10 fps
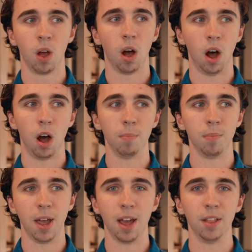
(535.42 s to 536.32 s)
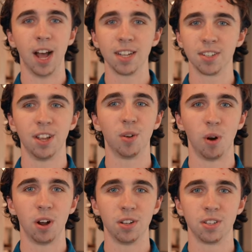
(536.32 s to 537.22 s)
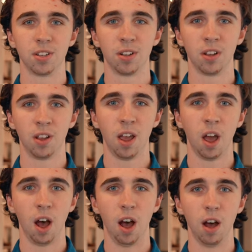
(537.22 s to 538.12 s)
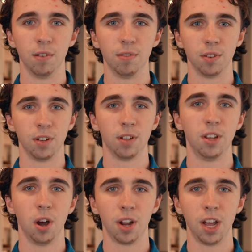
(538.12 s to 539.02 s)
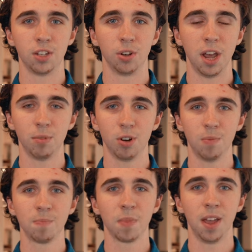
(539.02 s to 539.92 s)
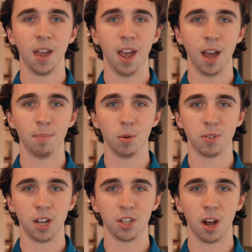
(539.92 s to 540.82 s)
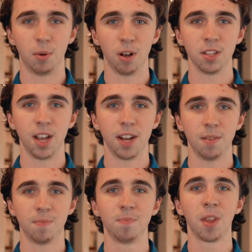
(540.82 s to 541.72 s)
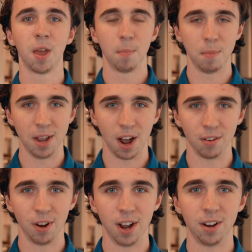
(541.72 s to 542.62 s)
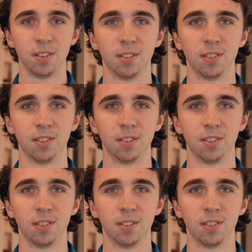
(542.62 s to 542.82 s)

And lastly, in the words of the Archangel Gabriel and Pope St. John Paul II, be not afraid.